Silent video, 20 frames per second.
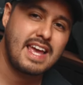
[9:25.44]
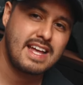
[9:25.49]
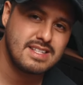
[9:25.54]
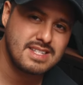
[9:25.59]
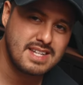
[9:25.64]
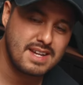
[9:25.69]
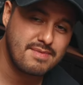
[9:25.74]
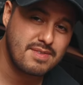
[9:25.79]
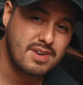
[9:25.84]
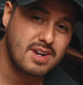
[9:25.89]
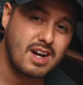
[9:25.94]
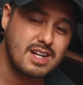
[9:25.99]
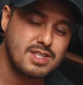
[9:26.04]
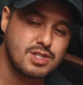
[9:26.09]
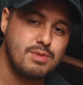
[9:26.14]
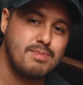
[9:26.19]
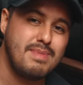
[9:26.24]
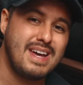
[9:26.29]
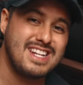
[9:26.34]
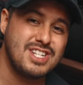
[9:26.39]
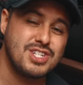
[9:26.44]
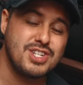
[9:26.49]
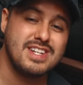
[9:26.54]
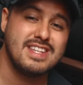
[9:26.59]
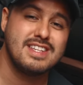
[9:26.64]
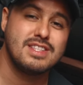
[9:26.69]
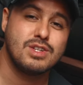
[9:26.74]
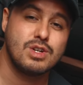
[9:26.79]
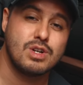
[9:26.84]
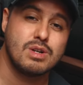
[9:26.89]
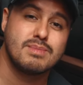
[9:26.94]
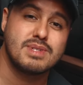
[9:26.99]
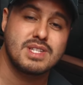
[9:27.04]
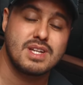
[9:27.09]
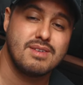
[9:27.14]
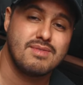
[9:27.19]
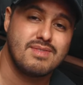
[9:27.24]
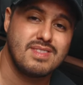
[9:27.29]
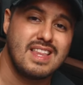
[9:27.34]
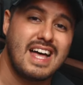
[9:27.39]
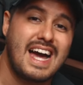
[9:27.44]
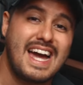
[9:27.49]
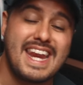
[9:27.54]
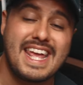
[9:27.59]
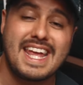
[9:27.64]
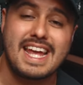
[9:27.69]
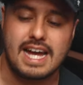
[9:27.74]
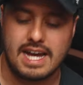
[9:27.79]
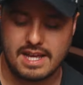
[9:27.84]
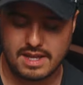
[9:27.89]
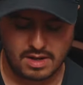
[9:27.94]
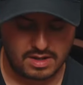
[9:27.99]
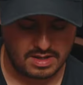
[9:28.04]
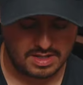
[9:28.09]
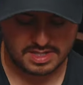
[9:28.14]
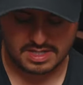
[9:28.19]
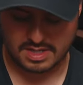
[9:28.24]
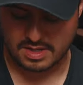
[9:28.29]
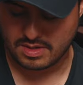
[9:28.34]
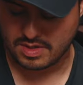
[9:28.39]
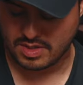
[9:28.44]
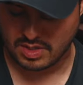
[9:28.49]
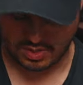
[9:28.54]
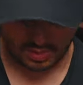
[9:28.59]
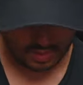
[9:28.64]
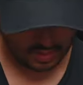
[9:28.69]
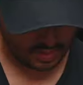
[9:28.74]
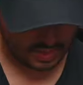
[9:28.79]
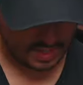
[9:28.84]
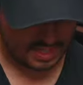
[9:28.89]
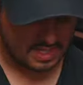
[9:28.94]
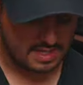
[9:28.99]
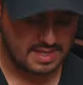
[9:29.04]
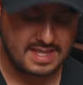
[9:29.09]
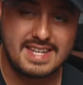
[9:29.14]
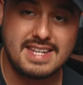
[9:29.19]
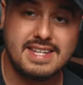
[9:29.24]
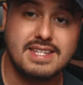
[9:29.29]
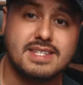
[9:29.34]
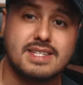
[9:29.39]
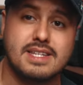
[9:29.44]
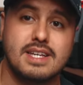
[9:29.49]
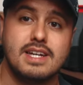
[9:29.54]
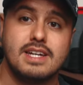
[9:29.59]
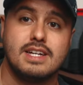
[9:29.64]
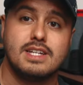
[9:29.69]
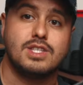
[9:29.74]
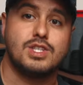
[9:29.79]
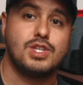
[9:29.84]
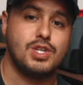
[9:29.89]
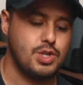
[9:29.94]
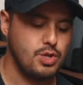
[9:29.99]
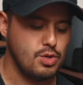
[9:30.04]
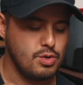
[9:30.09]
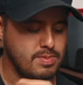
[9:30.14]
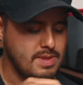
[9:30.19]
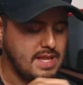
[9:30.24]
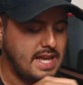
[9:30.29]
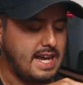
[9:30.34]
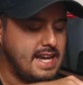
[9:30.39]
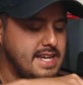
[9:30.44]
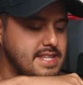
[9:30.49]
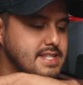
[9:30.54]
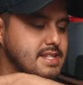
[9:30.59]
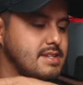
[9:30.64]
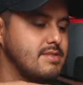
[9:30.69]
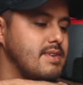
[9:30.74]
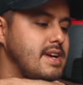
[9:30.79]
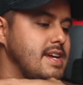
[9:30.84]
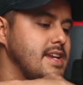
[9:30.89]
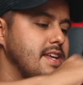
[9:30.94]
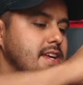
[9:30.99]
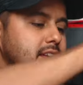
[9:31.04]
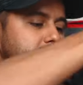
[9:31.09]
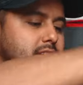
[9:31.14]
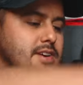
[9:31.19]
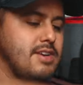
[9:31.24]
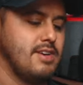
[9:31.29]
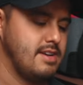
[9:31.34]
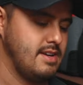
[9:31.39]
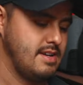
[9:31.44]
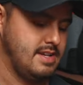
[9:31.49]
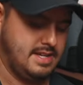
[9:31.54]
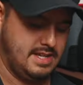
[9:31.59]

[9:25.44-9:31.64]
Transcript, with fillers: else I forgot to mention in terms of lighting, I also use these uh, tube lights right here